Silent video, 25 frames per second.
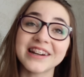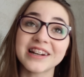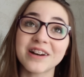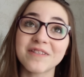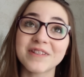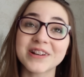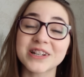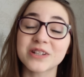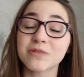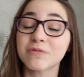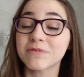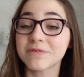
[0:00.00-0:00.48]

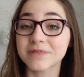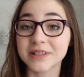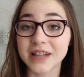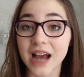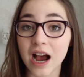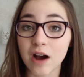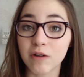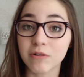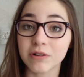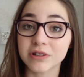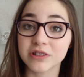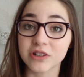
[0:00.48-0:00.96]
I went to Alton
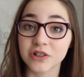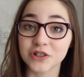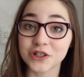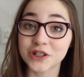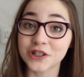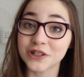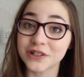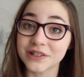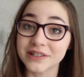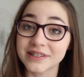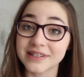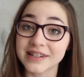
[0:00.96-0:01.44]
Towers on
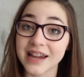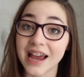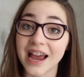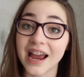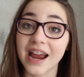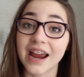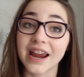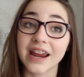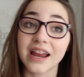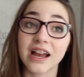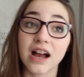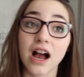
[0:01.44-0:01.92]

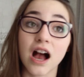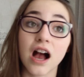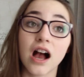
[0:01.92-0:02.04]
Tuesday,